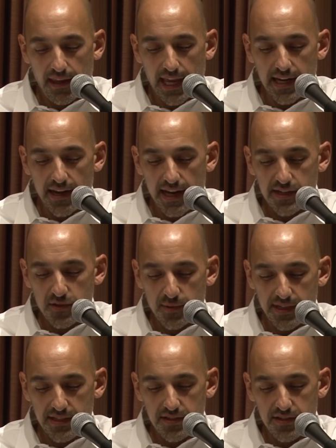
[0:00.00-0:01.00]
At
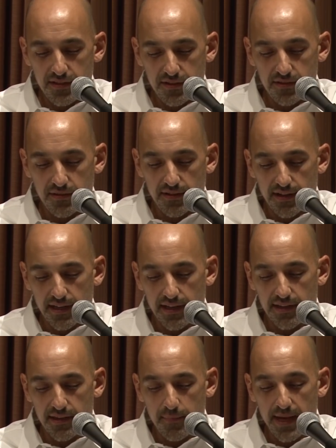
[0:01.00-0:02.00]
9:22,
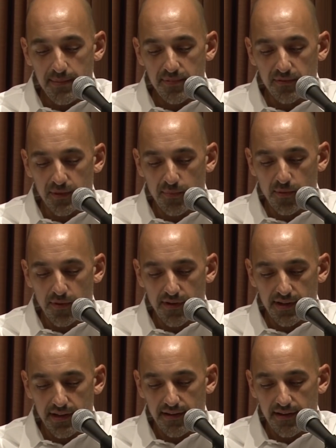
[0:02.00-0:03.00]
the paper
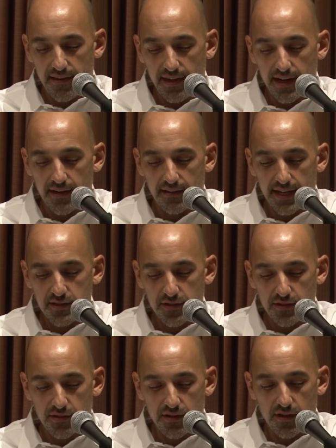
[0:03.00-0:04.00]
reported that an
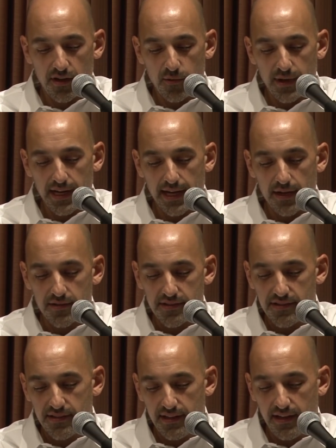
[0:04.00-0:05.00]
electrical call went out
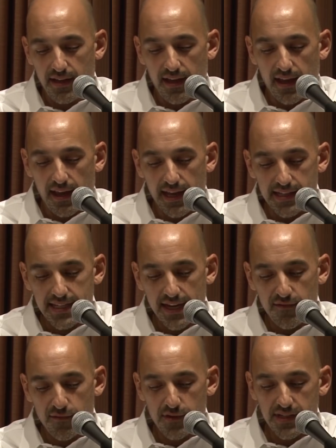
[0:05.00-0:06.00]
at
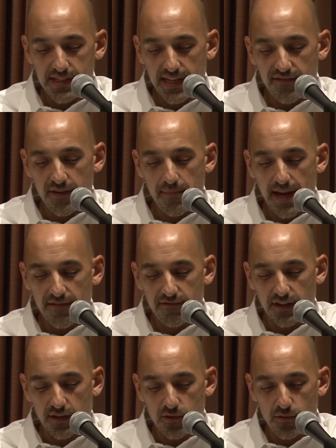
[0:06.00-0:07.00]
1047
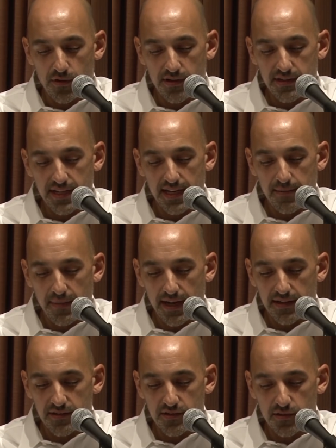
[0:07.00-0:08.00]
Maverick Court, 10
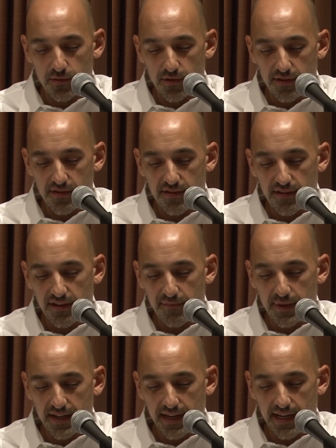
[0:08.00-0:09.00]
miles north of
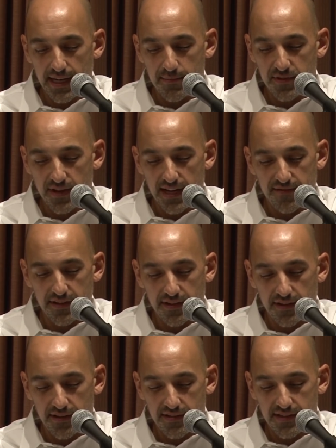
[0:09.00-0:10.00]
Buckingham Drive in the
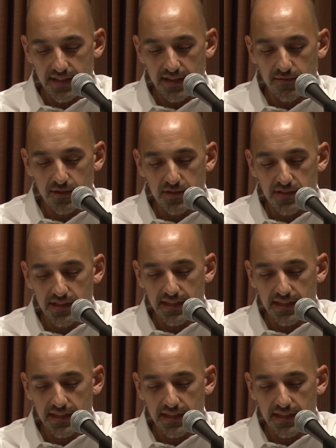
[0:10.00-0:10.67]
heart of Santa Rosa.